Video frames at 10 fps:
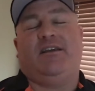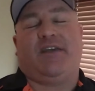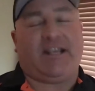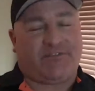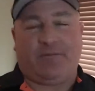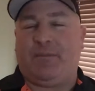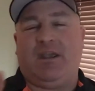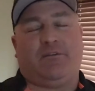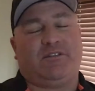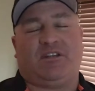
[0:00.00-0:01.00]
Thanks for
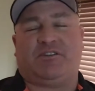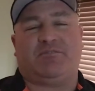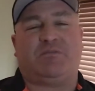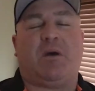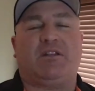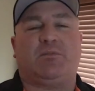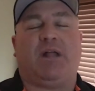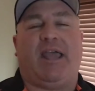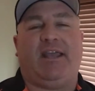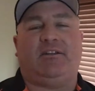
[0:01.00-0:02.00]
being such a
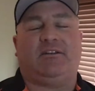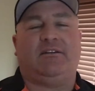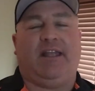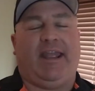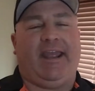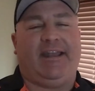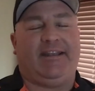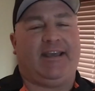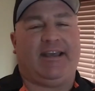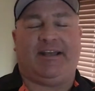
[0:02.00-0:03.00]
responsible angler,
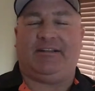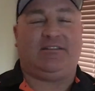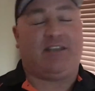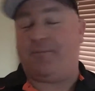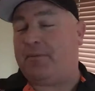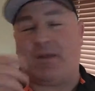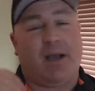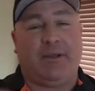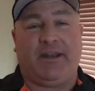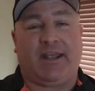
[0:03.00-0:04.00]
and keep them
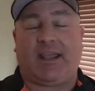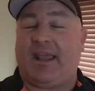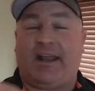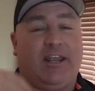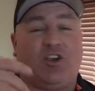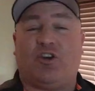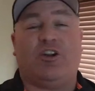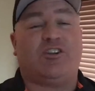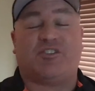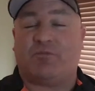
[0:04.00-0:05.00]
coming, Nick. And I
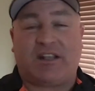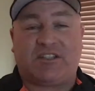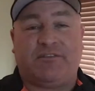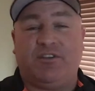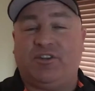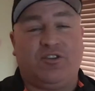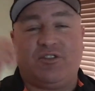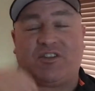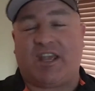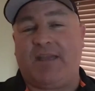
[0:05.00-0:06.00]
encourage the rest of you to do
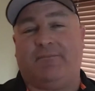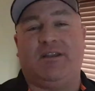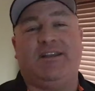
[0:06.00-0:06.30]
the same.